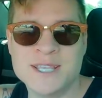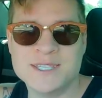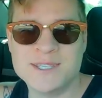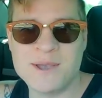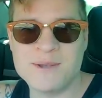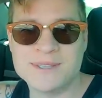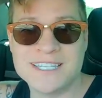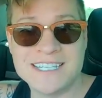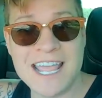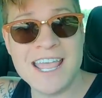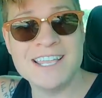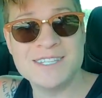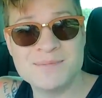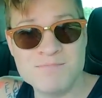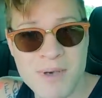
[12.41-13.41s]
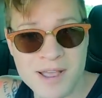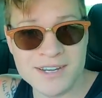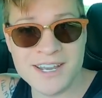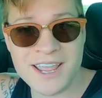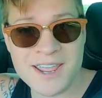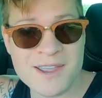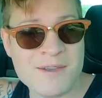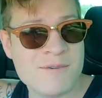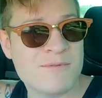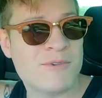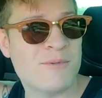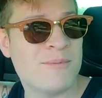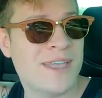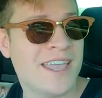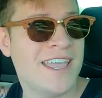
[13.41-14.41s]
So today is Monday
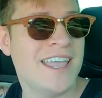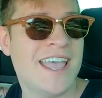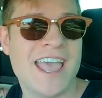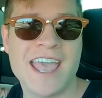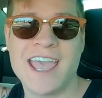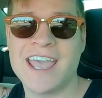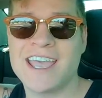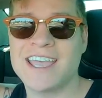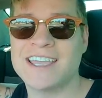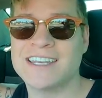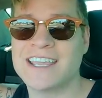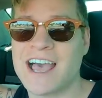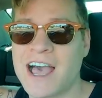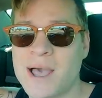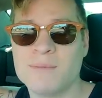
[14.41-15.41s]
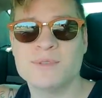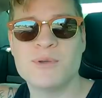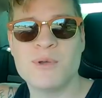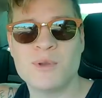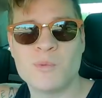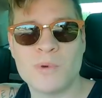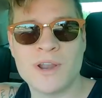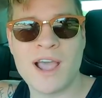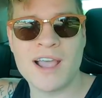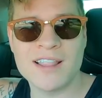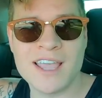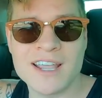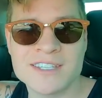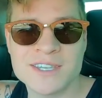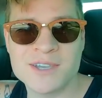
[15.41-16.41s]
for me, and I'm doing what I
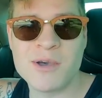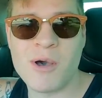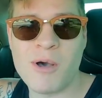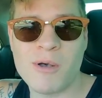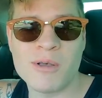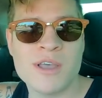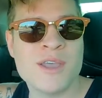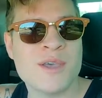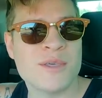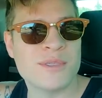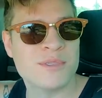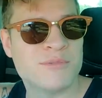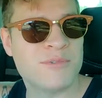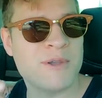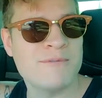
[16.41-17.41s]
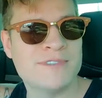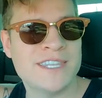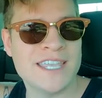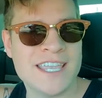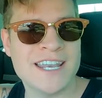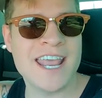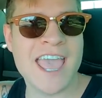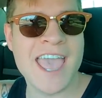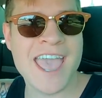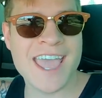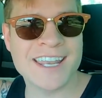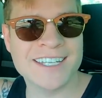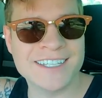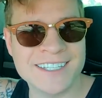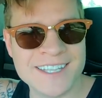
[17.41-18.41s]
like to call thrifting and